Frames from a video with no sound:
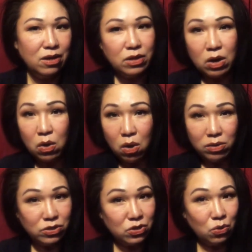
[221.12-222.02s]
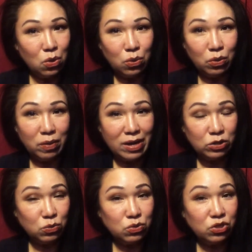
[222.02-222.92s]
There are also local
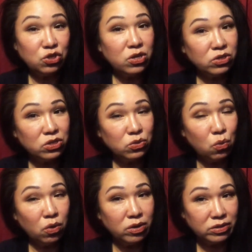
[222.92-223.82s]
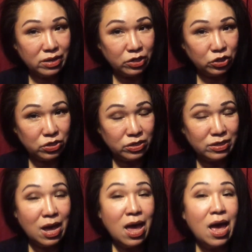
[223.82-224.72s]
grassroots justice
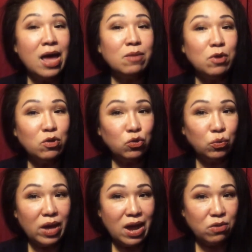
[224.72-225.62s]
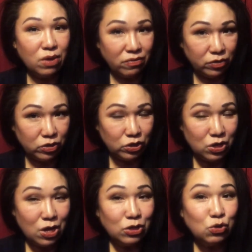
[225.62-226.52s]
organizations and mutual aid efforts
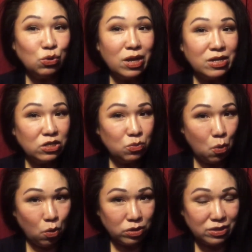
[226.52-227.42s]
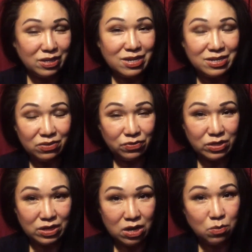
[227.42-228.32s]
to lend support in
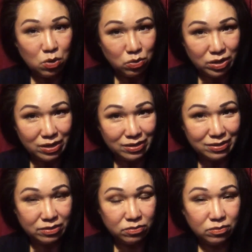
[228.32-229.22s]
different communities.